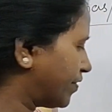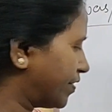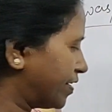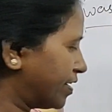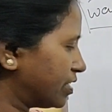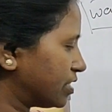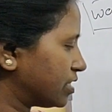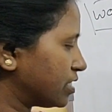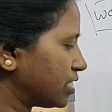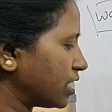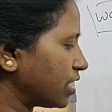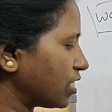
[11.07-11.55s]
if it
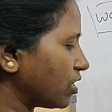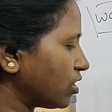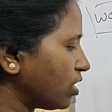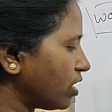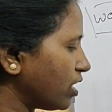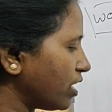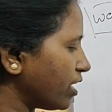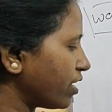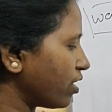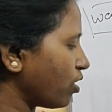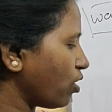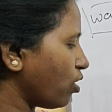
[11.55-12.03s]
is
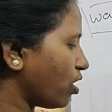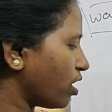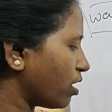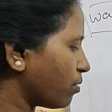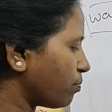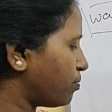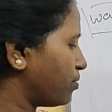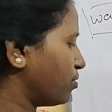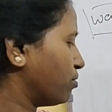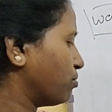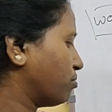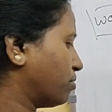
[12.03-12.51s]
singular or
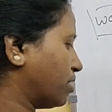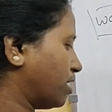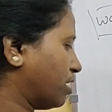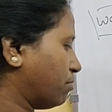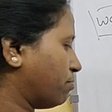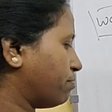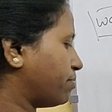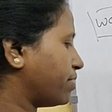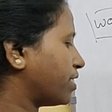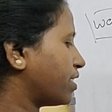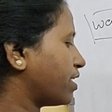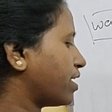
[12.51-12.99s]

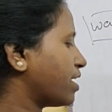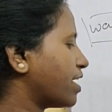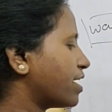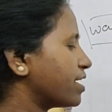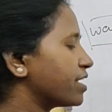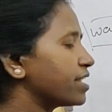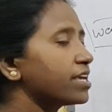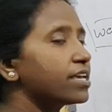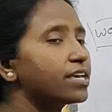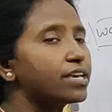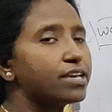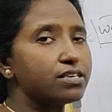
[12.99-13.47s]
plural,
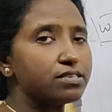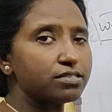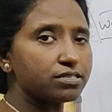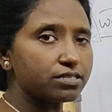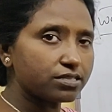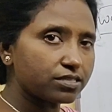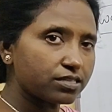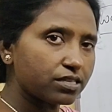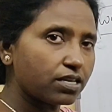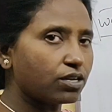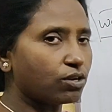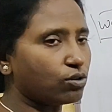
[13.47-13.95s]
biryani is
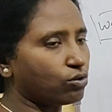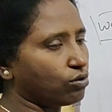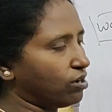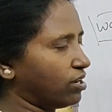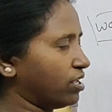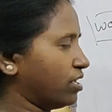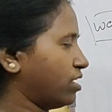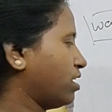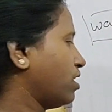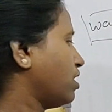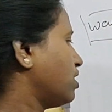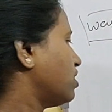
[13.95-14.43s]

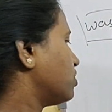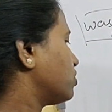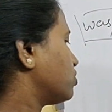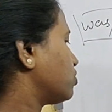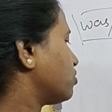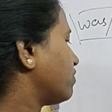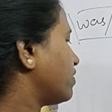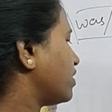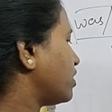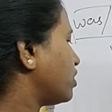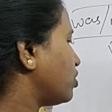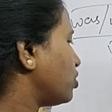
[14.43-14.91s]
singular.
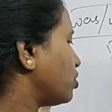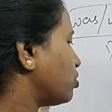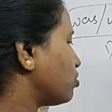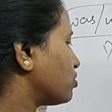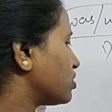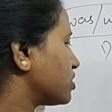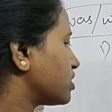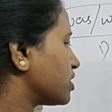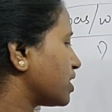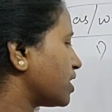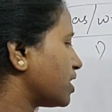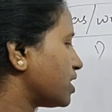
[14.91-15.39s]
So will you
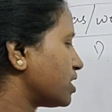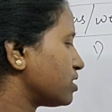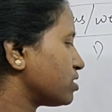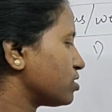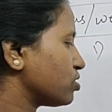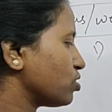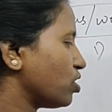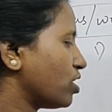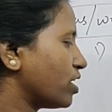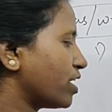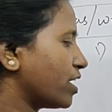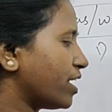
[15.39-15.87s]
use
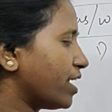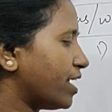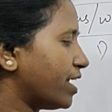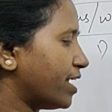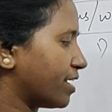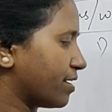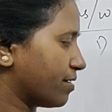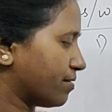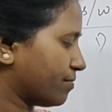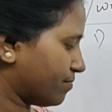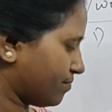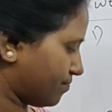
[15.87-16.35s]
is or
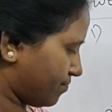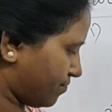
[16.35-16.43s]
are?